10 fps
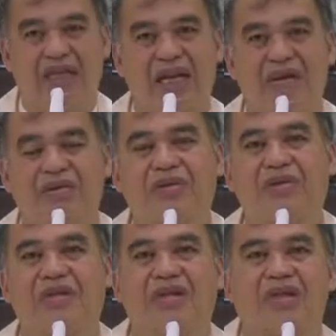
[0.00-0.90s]

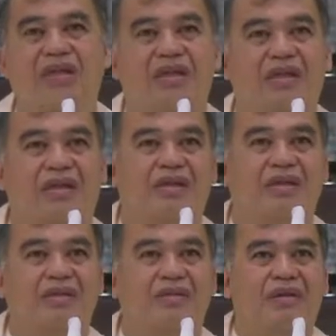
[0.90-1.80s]
Now,
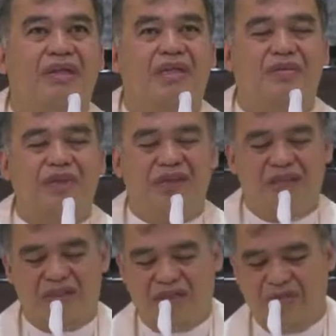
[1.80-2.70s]
with the
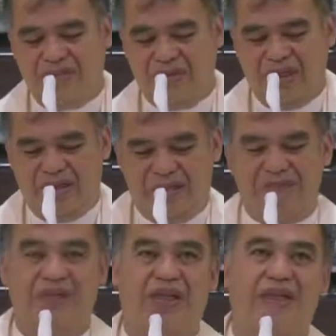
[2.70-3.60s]
experience
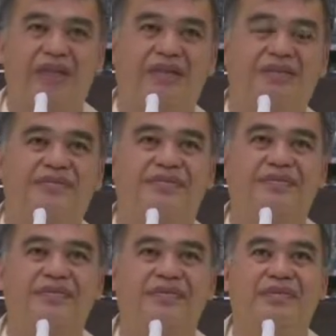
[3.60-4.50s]
of
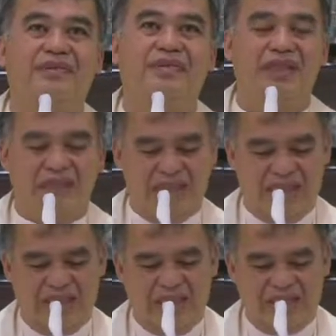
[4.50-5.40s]

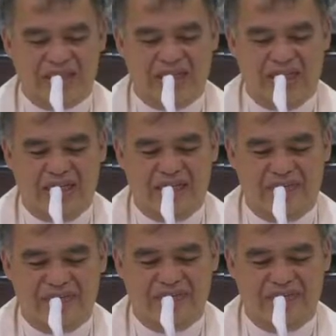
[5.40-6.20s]
the exile,